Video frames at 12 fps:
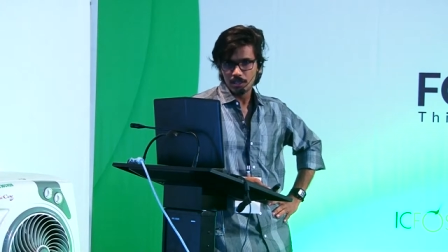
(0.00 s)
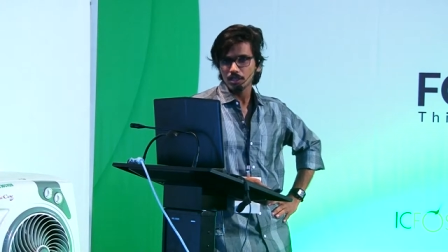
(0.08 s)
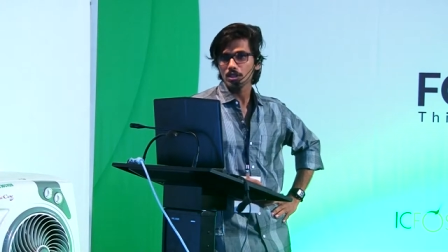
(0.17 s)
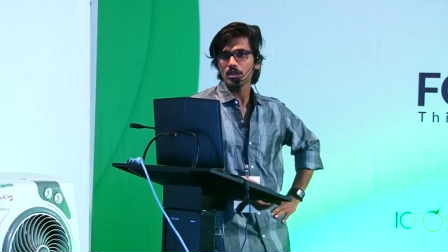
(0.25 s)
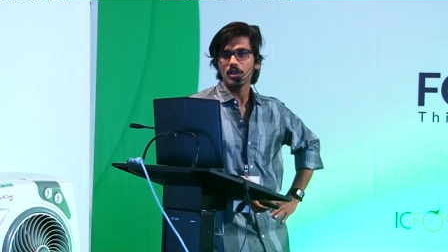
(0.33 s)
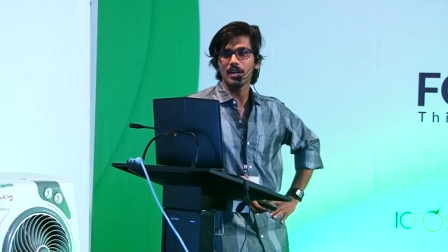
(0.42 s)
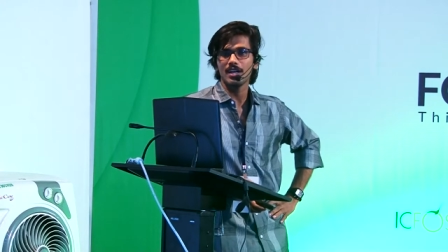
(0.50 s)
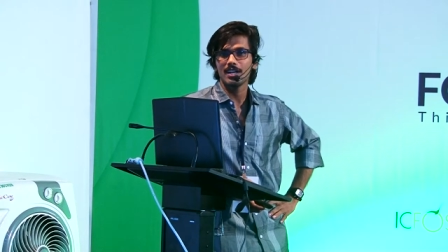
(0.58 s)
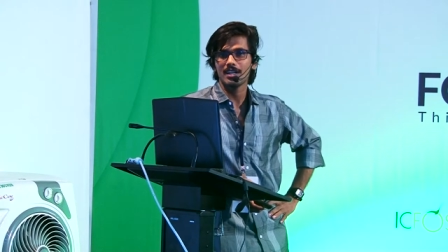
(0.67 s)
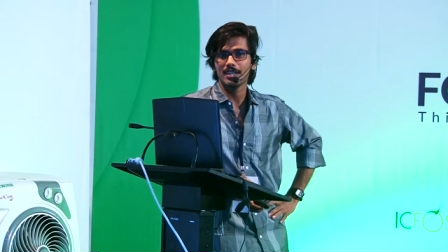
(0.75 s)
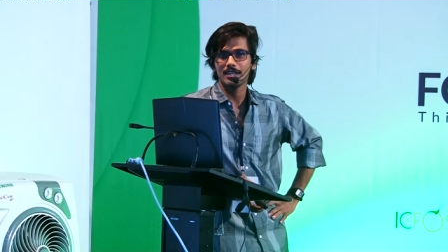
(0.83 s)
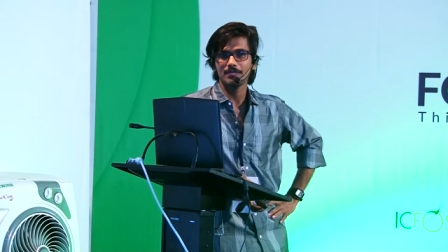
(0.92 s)
so
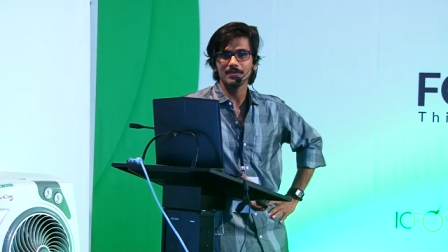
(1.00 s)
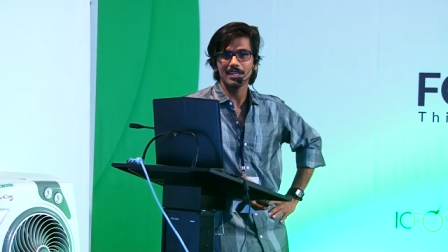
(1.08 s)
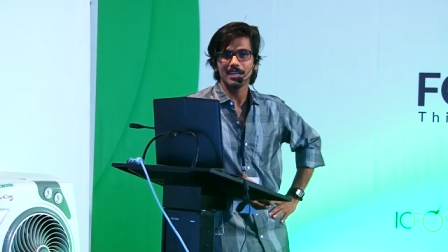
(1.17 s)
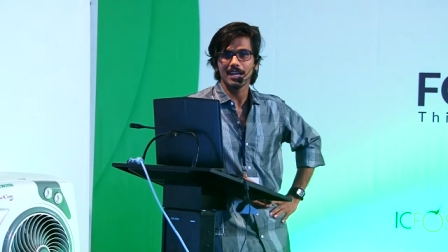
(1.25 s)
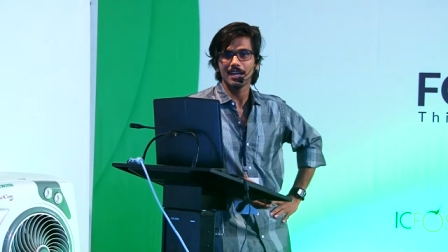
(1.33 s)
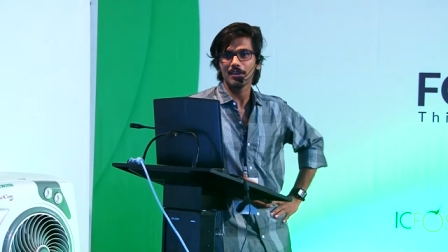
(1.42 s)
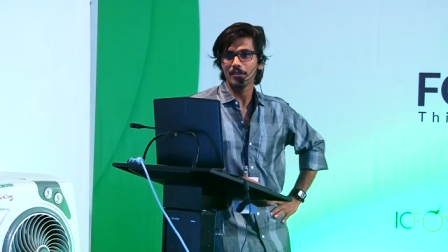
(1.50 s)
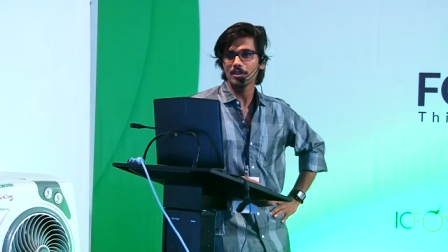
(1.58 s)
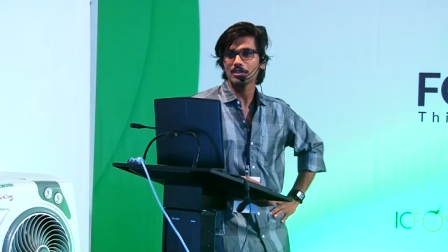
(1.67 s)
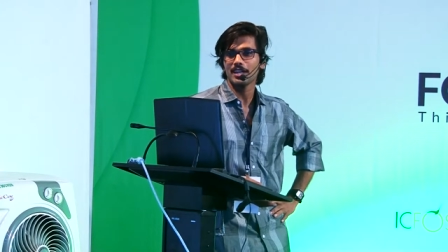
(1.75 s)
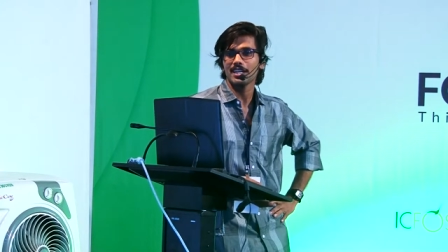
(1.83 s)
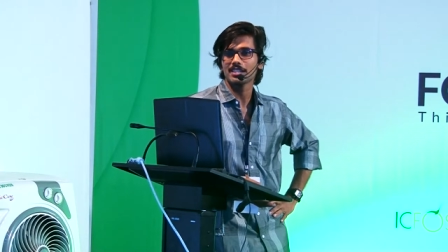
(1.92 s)
I, I
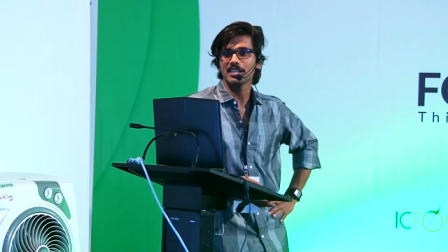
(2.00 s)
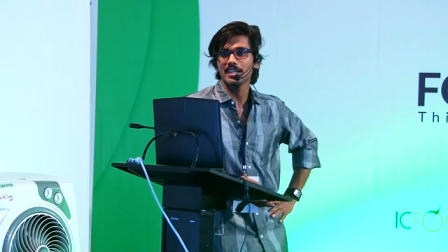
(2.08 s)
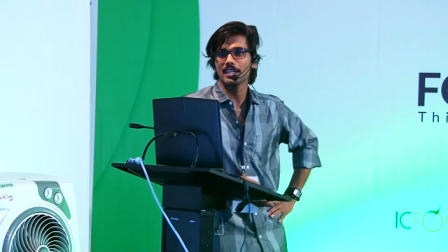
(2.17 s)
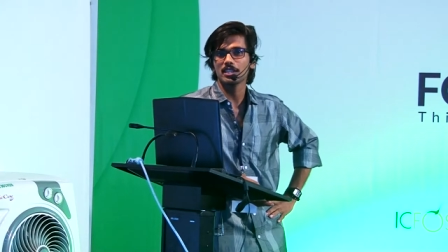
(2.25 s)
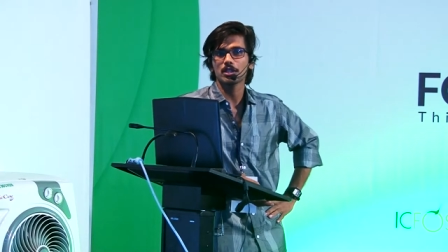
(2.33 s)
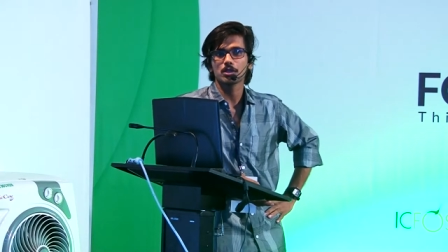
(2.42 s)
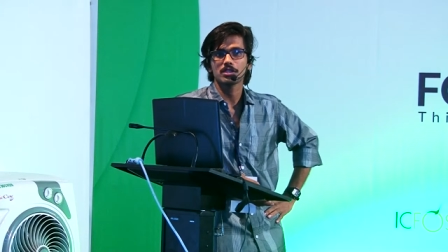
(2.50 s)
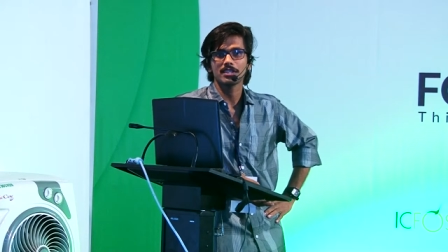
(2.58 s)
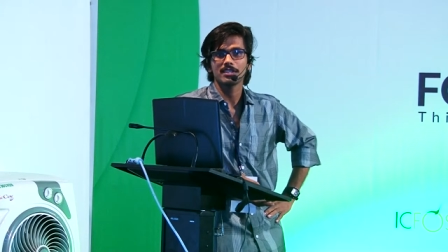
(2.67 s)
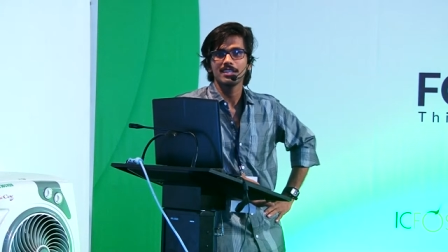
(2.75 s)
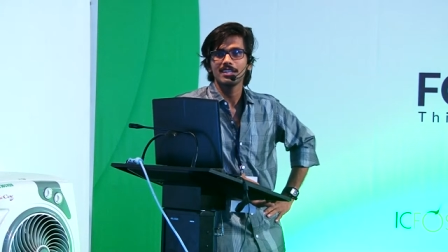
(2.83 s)
want to ask another question.